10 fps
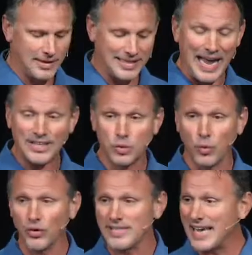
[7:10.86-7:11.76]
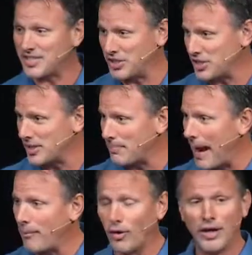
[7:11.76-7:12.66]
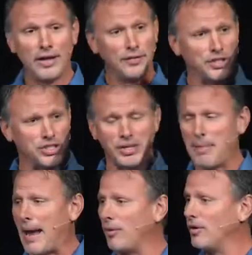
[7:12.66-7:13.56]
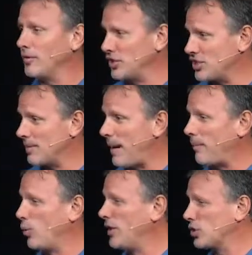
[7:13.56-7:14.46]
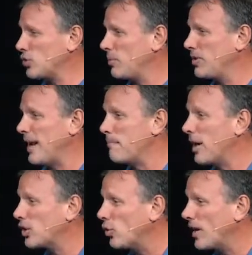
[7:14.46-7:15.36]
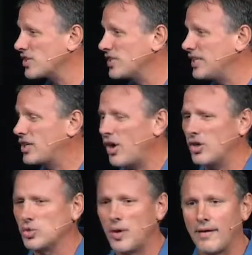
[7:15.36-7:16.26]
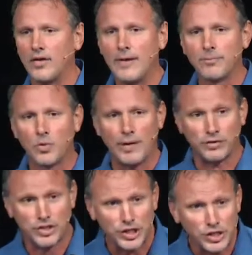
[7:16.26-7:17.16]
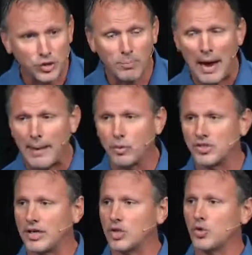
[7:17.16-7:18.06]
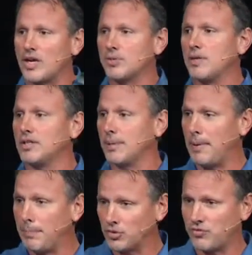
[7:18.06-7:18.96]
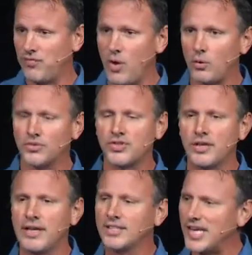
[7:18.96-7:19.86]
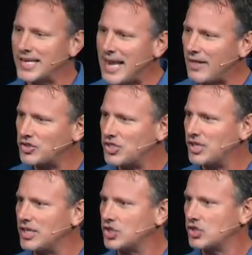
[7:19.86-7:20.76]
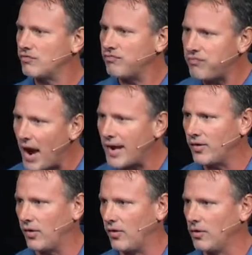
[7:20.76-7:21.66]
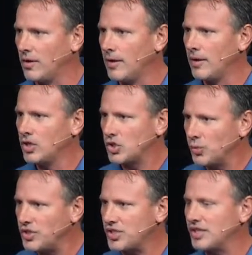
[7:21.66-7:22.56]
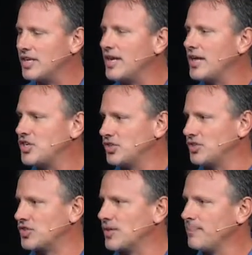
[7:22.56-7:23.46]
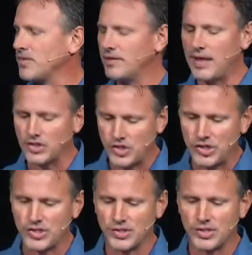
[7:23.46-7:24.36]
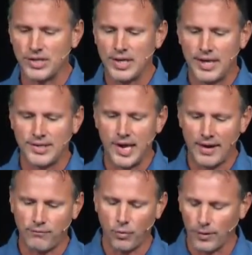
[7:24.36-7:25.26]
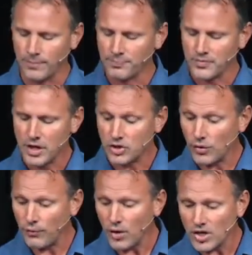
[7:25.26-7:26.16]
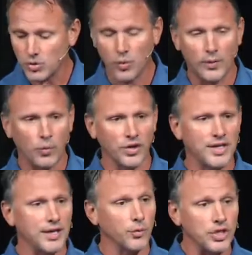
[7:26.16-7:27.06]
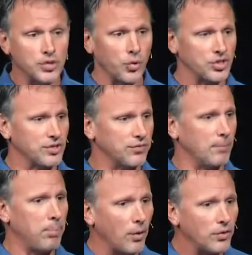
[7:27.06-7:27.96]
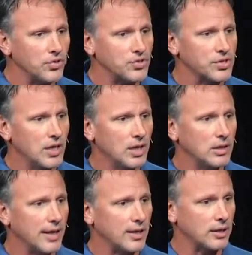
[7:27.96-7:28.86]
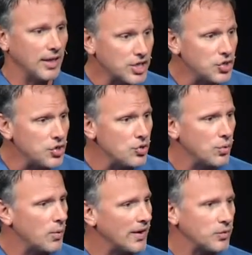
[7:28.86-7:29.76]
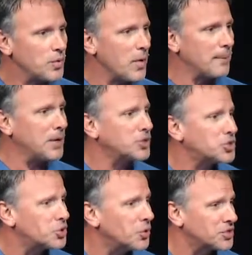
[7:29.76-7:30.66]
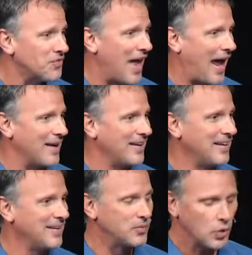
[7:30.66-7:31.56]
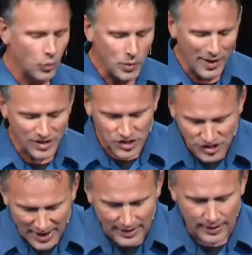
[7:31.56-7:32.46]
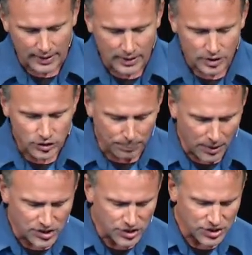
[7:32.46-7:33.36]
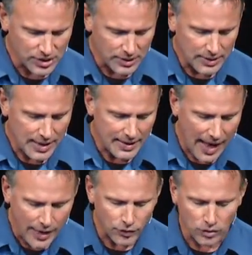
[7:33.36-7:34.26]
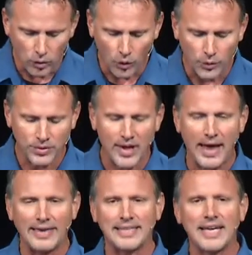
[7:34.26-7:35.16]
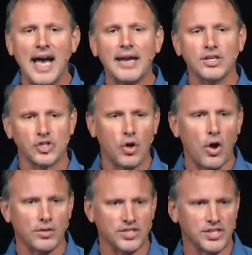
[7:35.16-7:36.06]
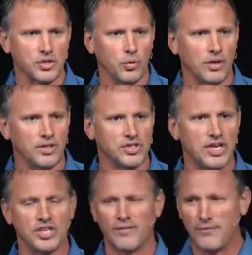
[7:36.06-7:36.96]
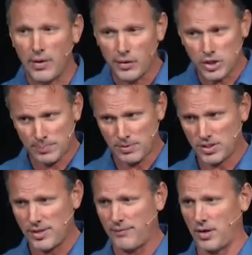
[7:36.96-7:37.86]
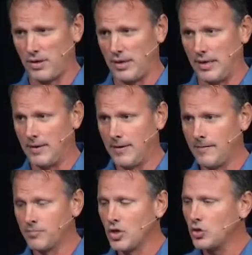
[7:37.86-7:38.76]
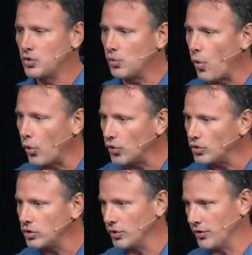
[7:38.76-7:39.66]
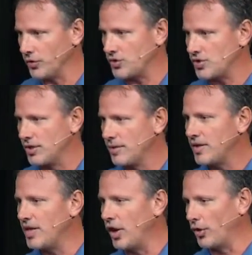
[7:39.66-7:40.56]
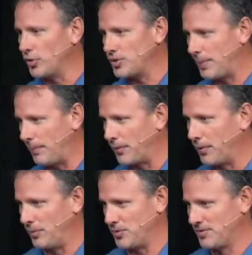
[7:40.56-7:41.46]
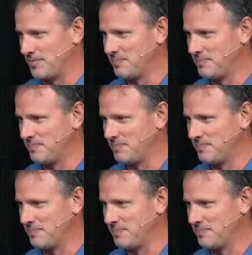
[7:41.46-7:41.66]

God's word, yes, this is a Bible, this is a Bible, this is a Bible. We distribute it on micro SD cards. We have, we have digital Bibles that transmit it to people's phones. Technology is vital to reaching the nations that Jesus had died for. And so for us, when we're getting resources from partners like, like you, we wanna, we wanna be good stewards of that. We wanna send it to places and honor the Lord with that. And God has called us as an organization very specifically to oral learners in unreached people groups.